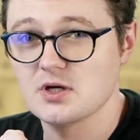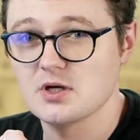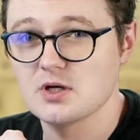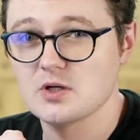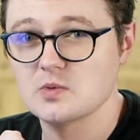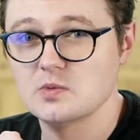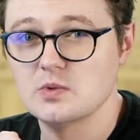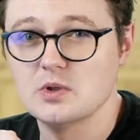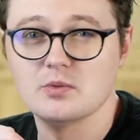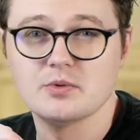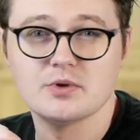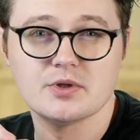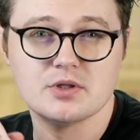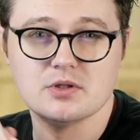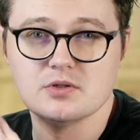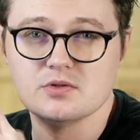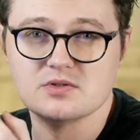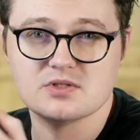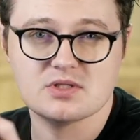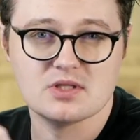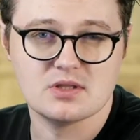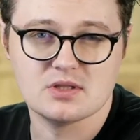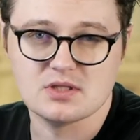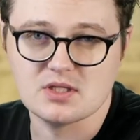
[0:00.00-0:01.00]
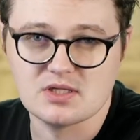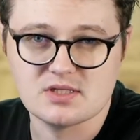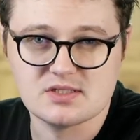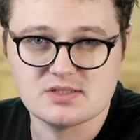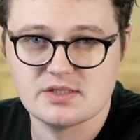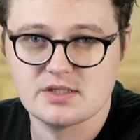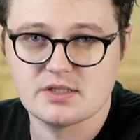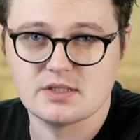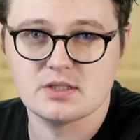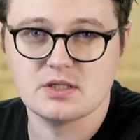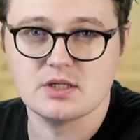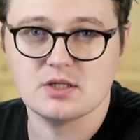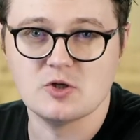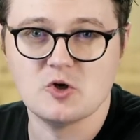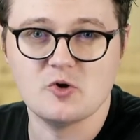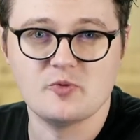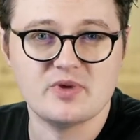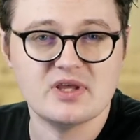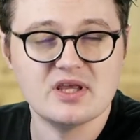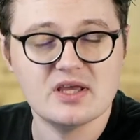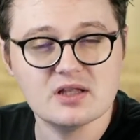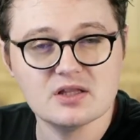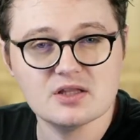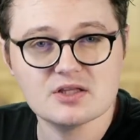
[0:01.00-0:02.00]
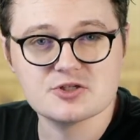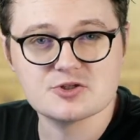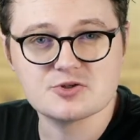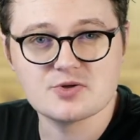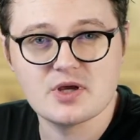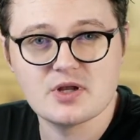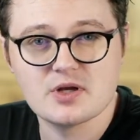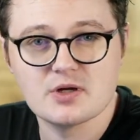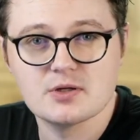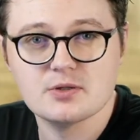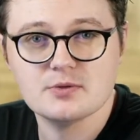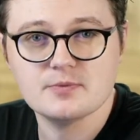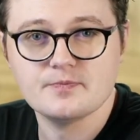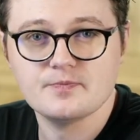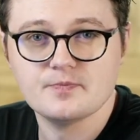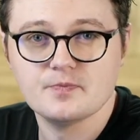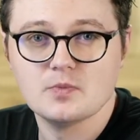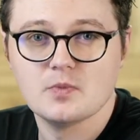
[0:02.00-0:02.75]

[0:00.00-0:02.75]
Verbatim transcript: are what we'll use in things like Adobe Illustrator